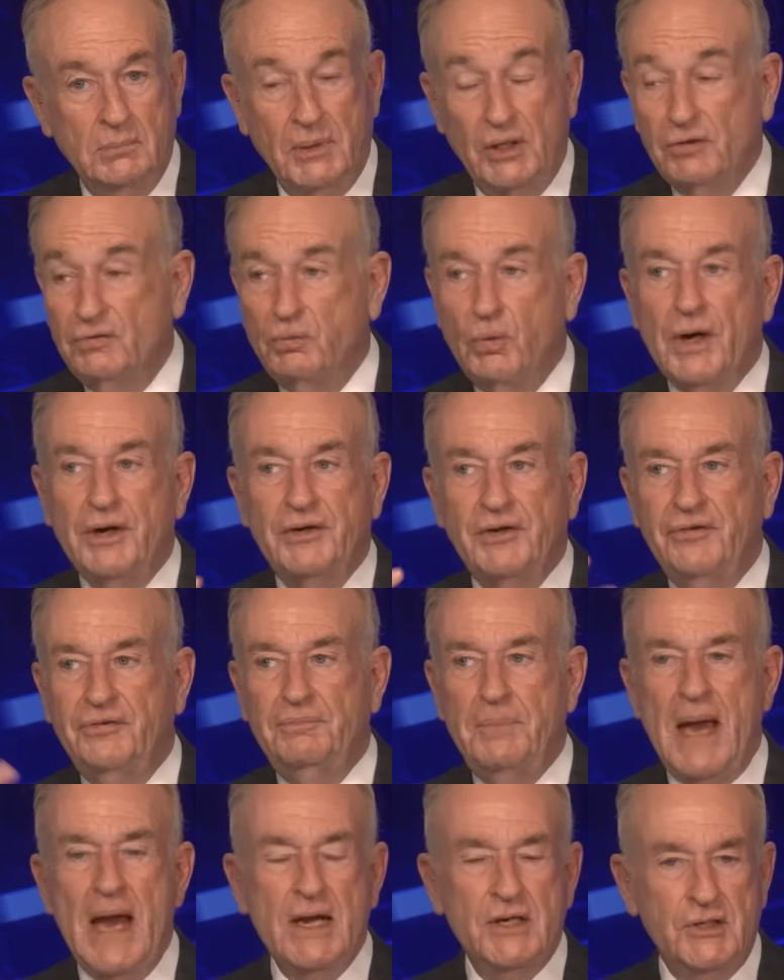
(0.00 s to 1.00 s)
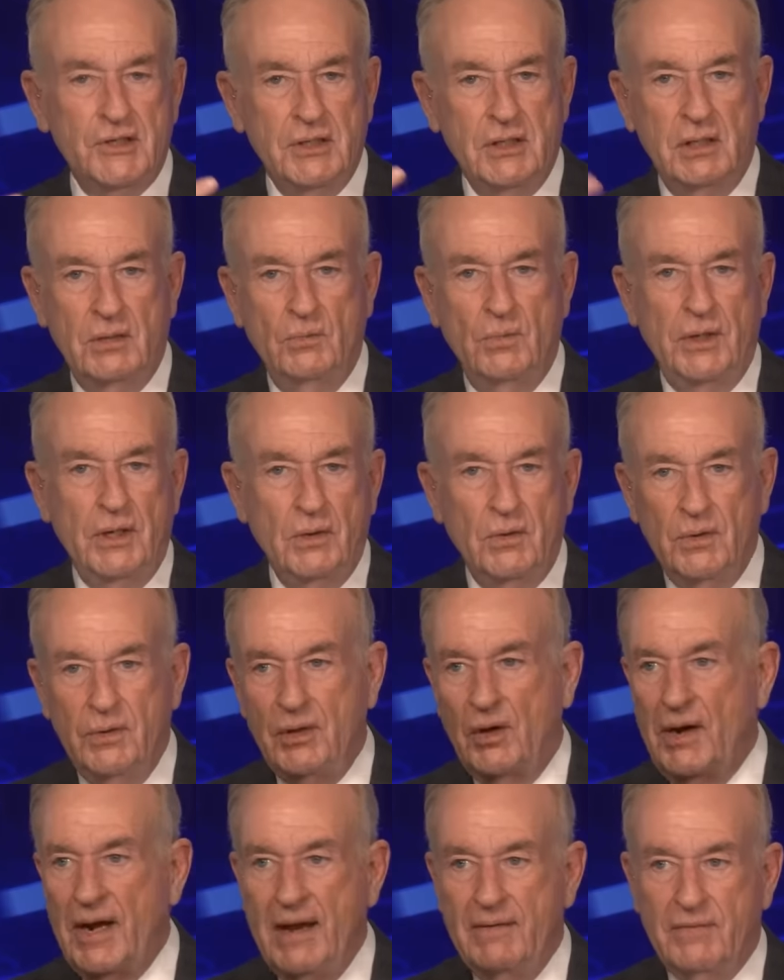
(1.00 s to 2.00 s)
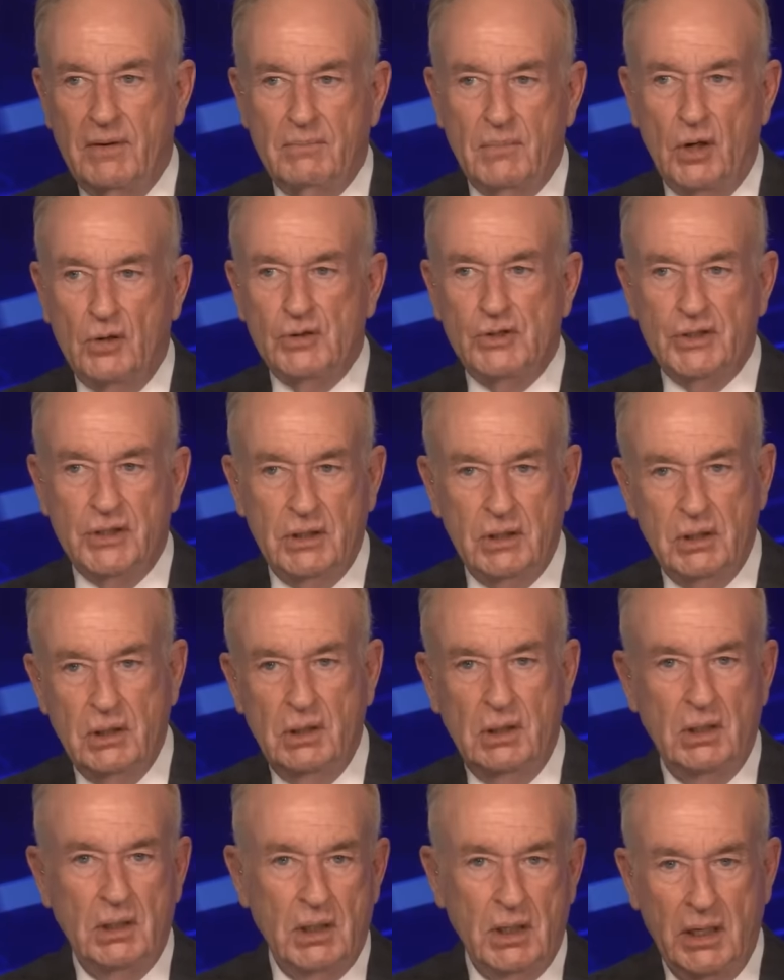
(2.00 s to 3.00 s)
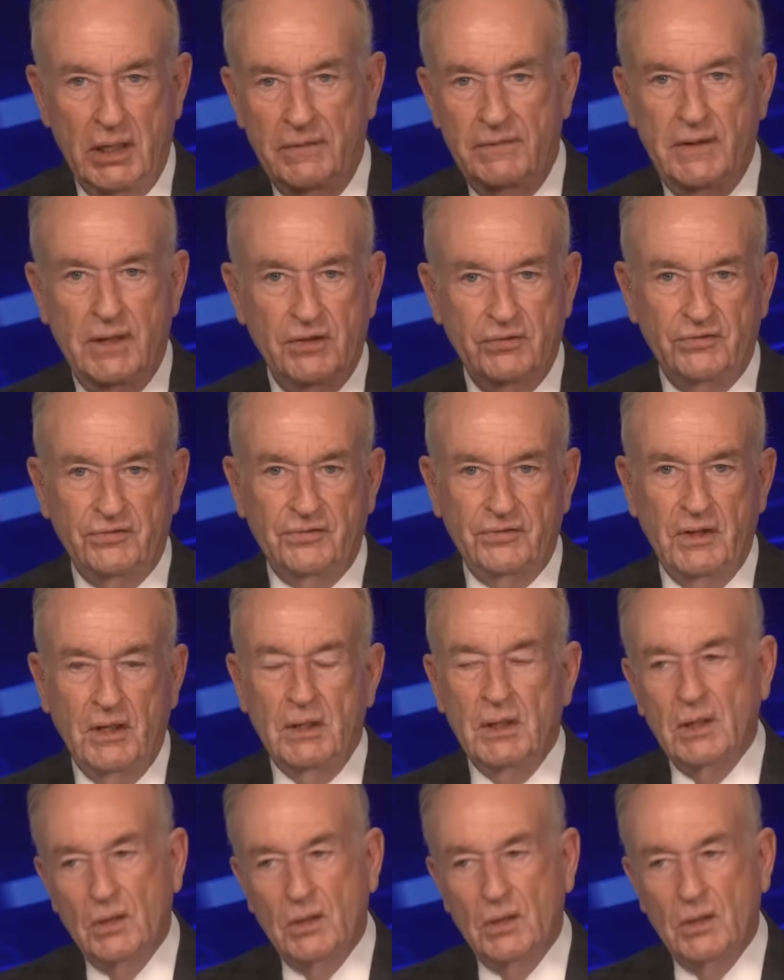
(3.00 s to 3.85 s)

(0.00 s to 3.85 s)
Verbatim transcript: Because we're dispassionate. We don't, we don't have emotion in this.